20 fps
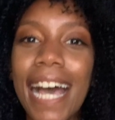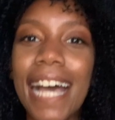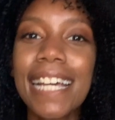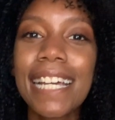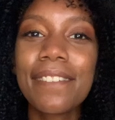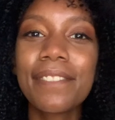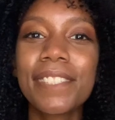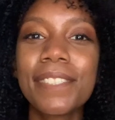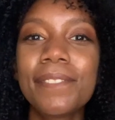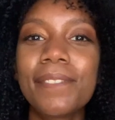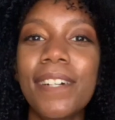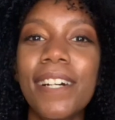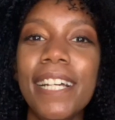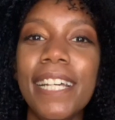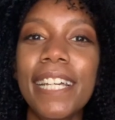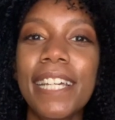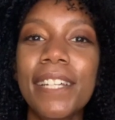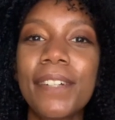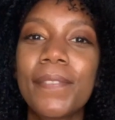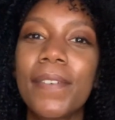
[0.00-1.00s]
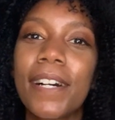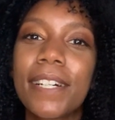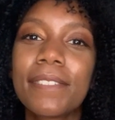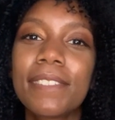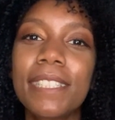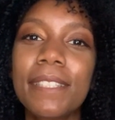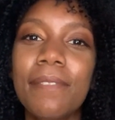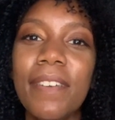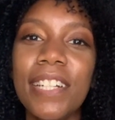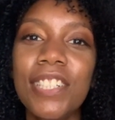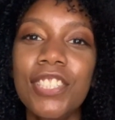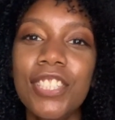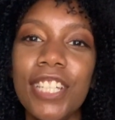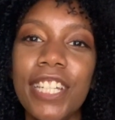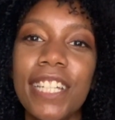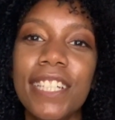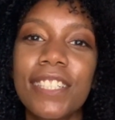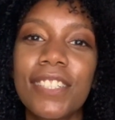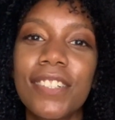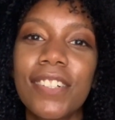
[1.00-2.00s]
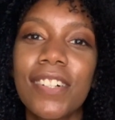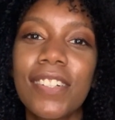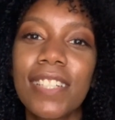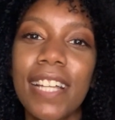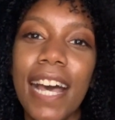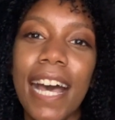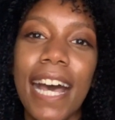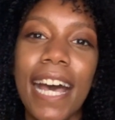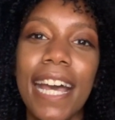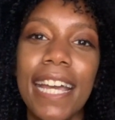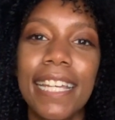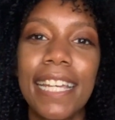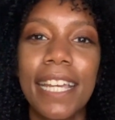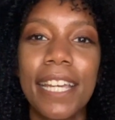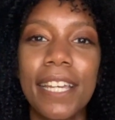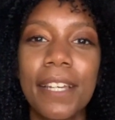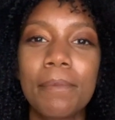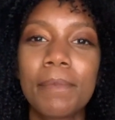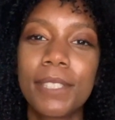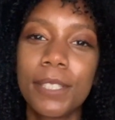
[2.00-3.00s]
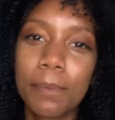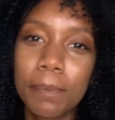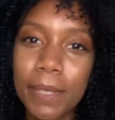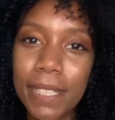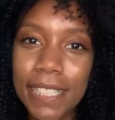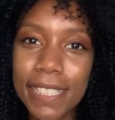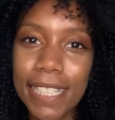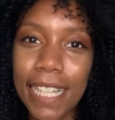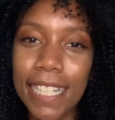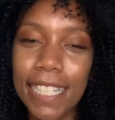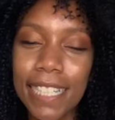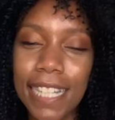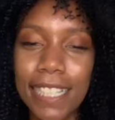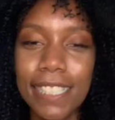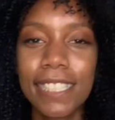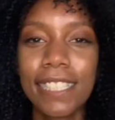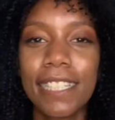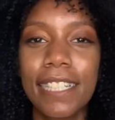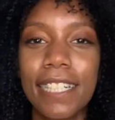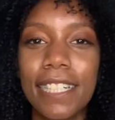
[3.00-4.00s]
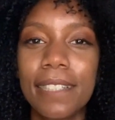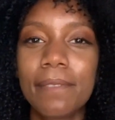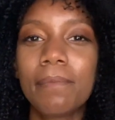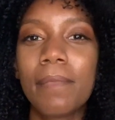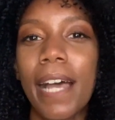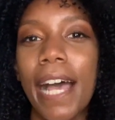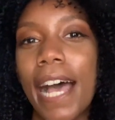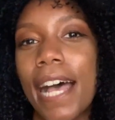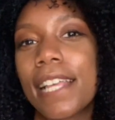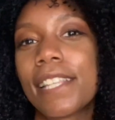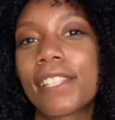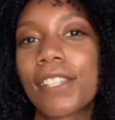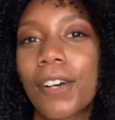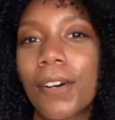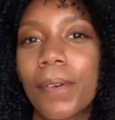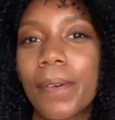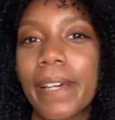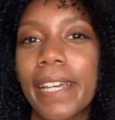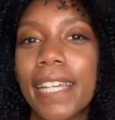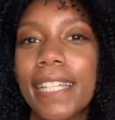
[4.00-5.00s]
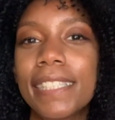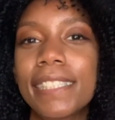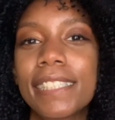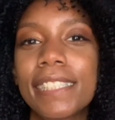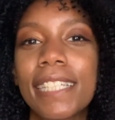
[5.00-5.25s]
Hi everyone, welcome to my channel. I am super excited that you're here, as always.